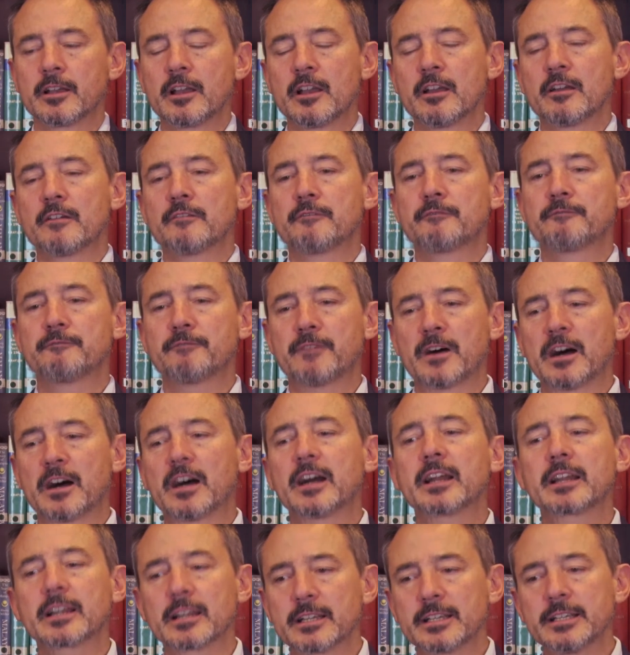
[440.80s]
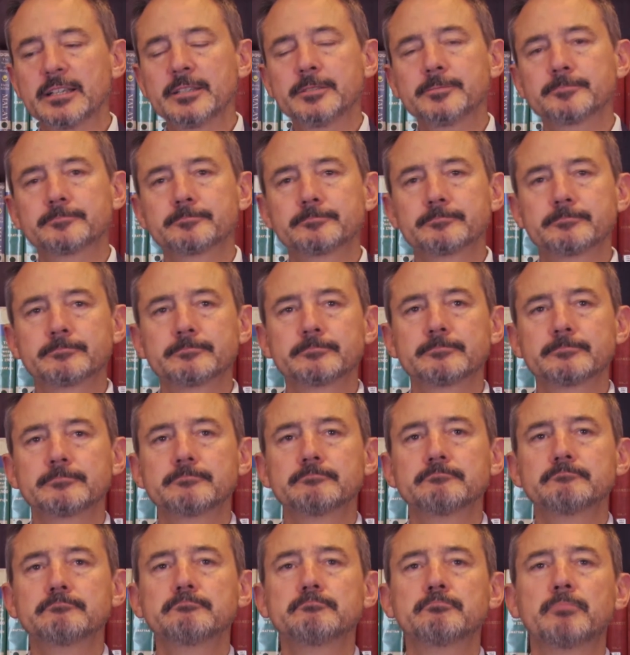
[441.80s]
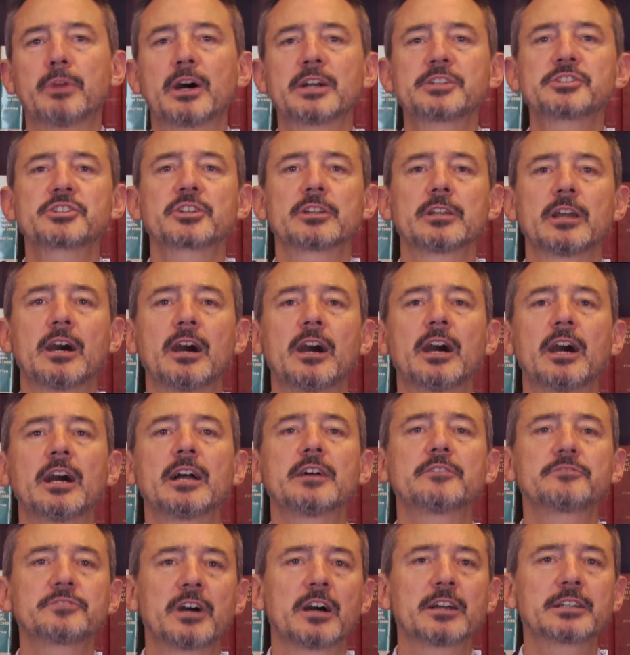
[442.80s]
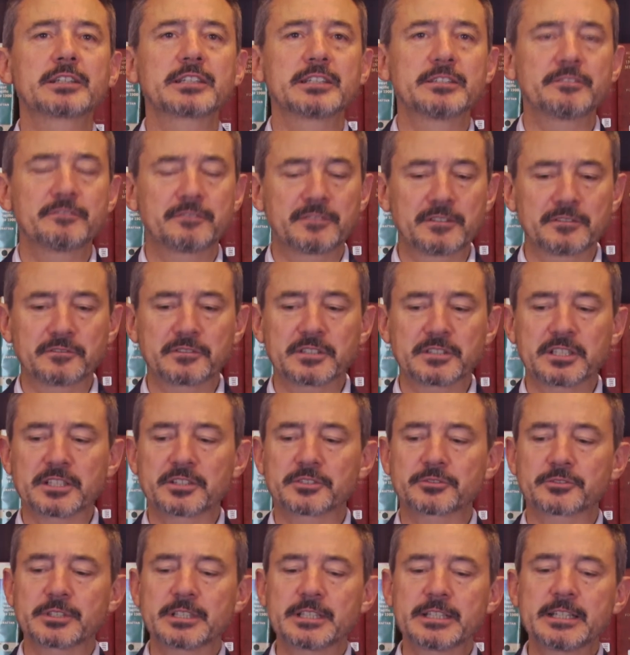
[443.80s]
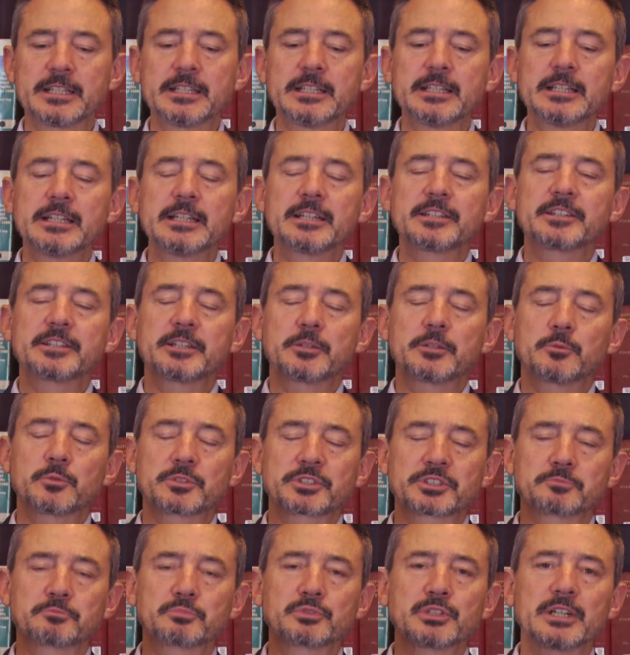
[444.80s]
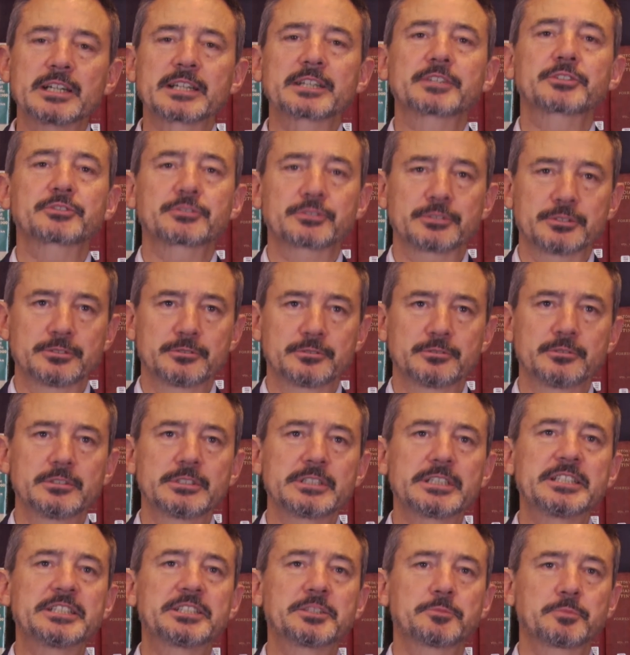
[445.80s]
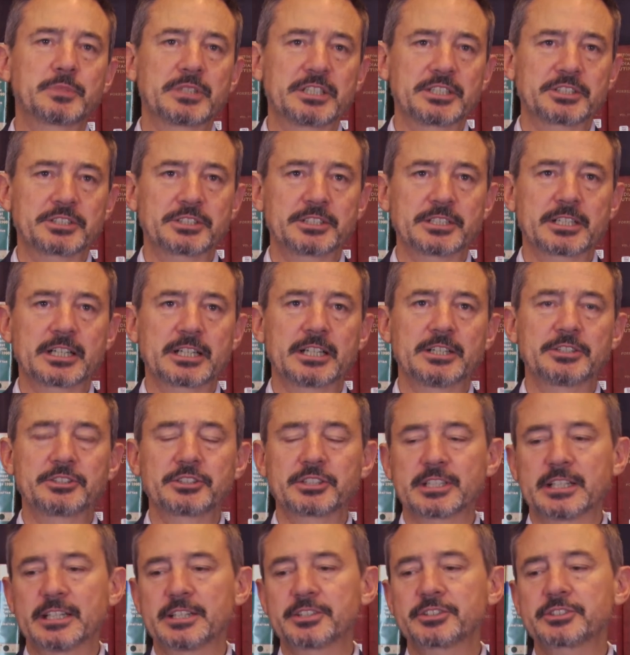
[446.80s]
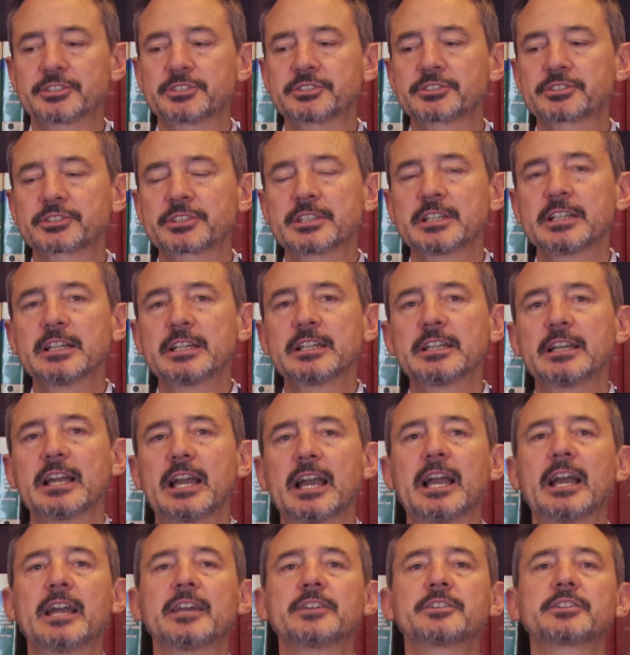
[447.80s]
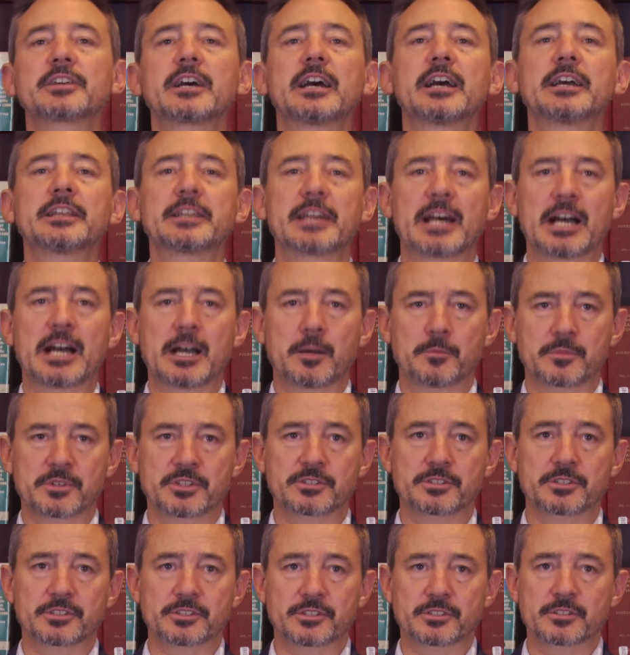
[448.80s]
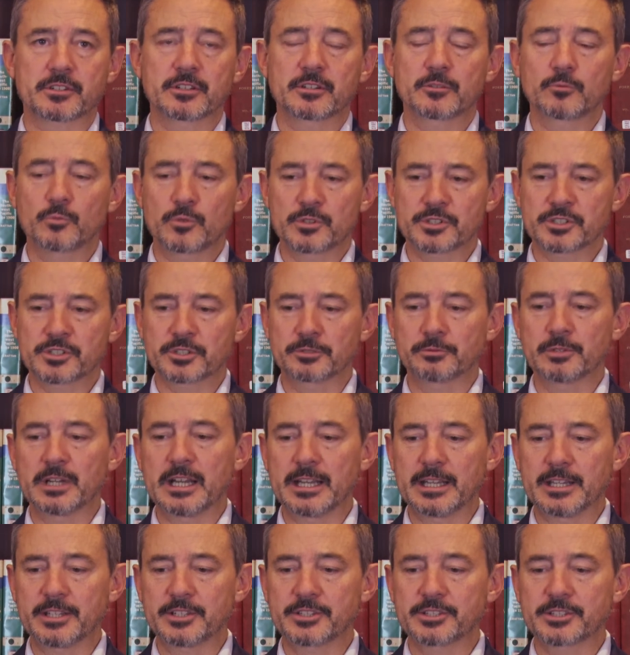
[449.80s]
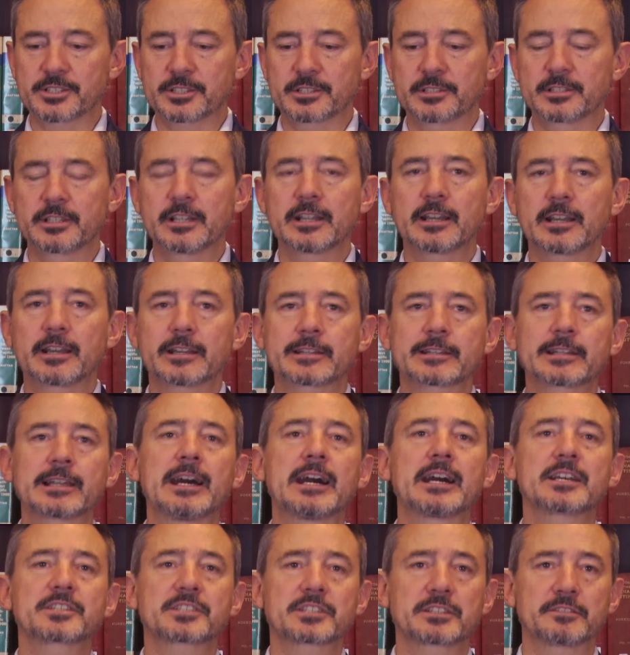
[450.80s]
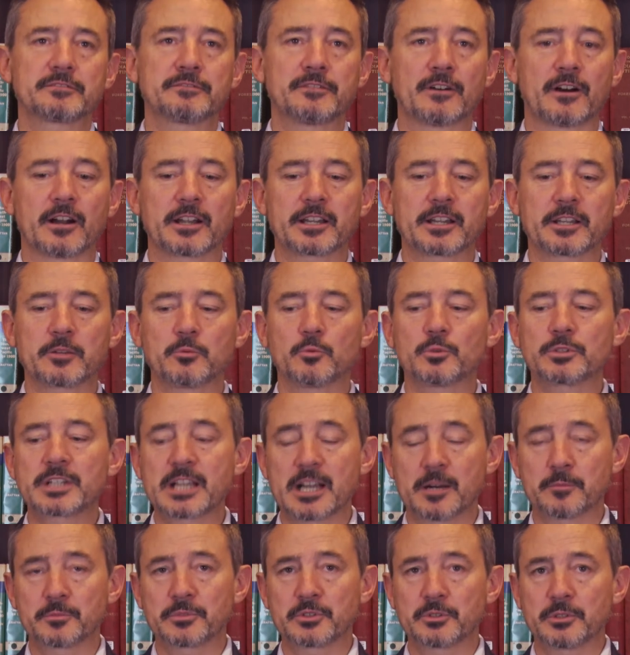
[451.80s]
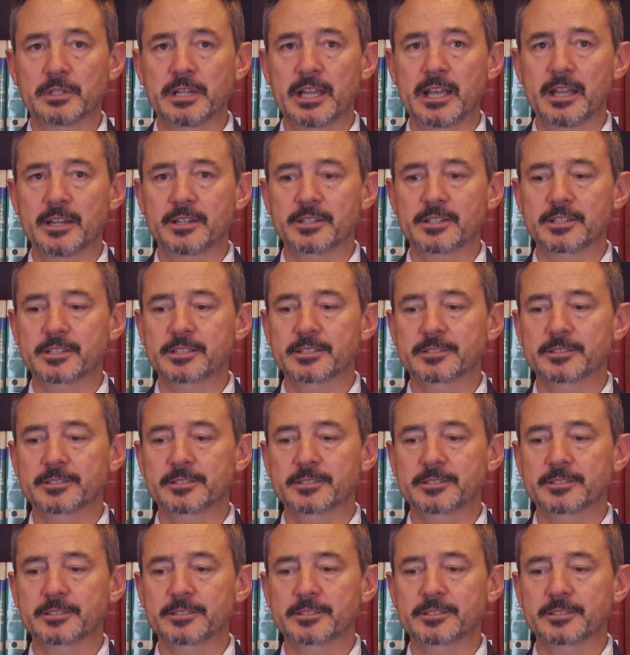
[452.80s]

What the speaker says: Finally, by July of 1953, there was a breakthrough in the peace negotiations and an armistice was arranged. At last the fighting would come to an end.